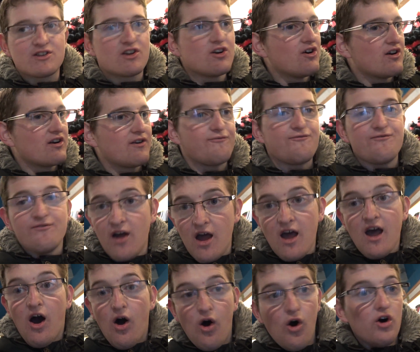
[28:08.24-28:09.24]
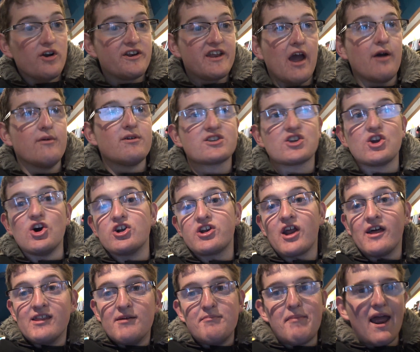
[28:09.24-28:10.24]
good. Audio was good,
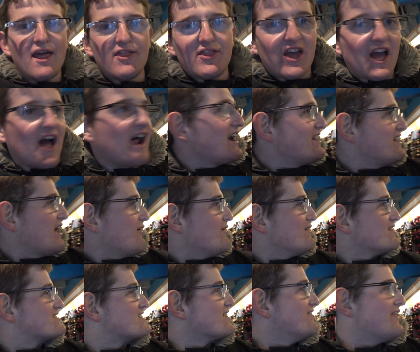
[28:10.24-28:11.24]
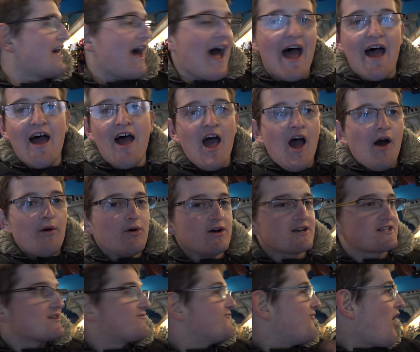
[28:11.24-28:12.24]
and the main thing I noticed in there
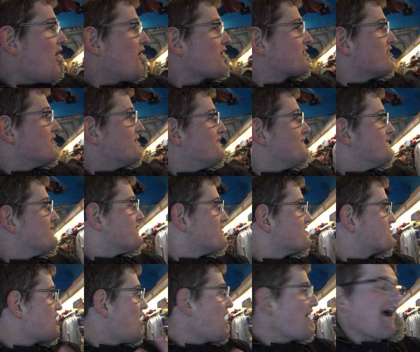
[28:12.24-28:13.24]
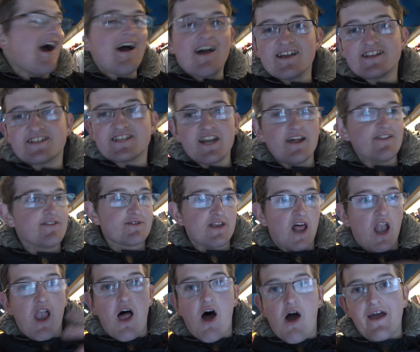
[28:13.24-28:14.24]
was the fog, dry ice. You know, there was a
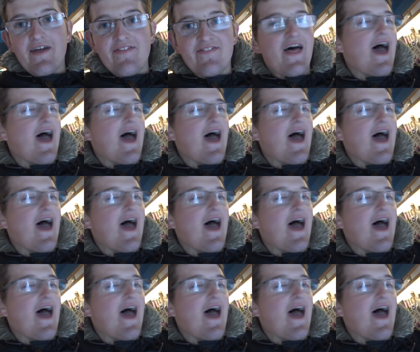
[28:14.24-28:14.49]
lot in